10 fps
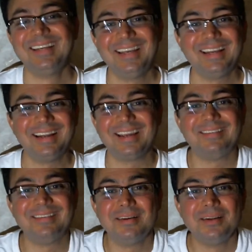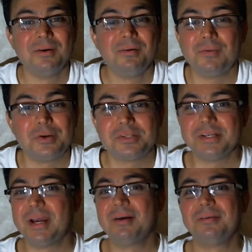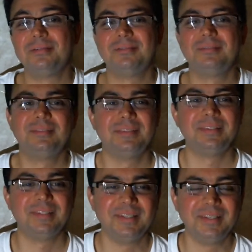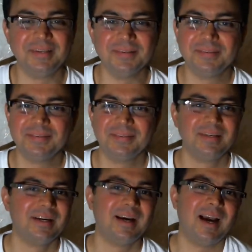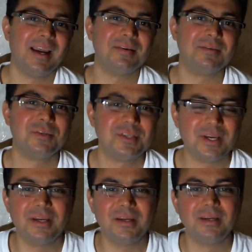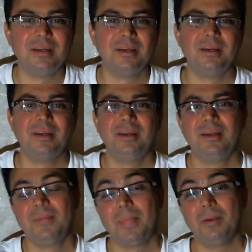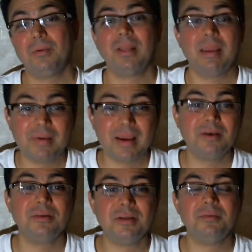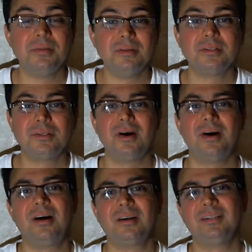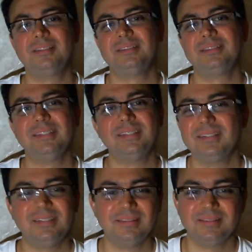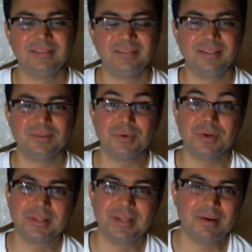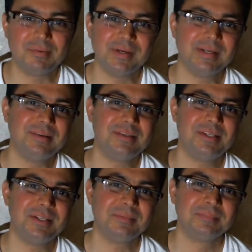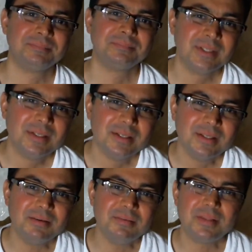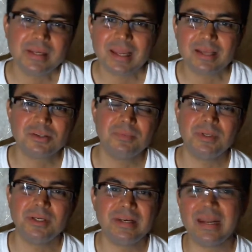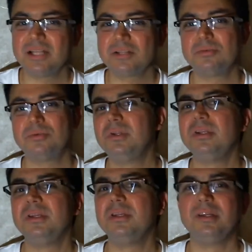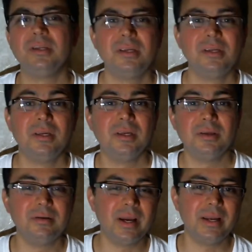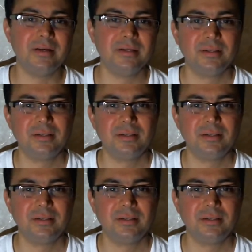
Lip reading: And I couldn't force it out, you know. I can say, well, I've got to give you this talk. It doesn't work that way, you see. Everything has to be naturally right